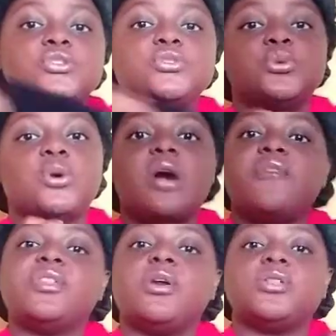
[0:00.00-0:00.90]
to
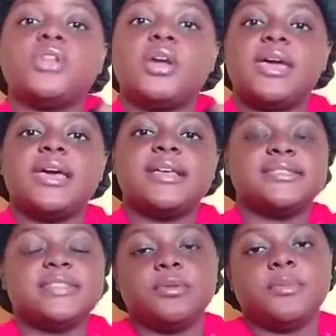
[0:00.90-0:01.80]
cover down your hair,
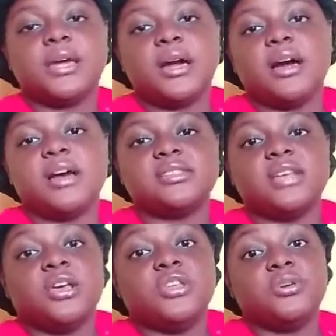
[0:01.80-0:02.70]
simply because
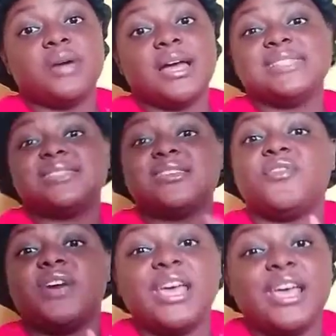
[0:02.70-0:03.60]
you can
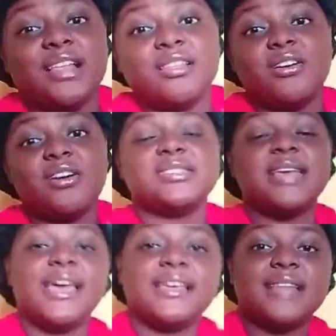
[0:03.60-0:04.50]
suffer hair loss,
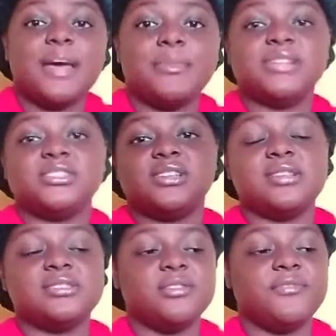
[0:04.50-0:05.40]
hair damage,
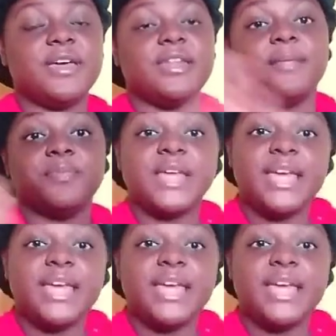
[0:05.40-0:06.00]
and stuff like that.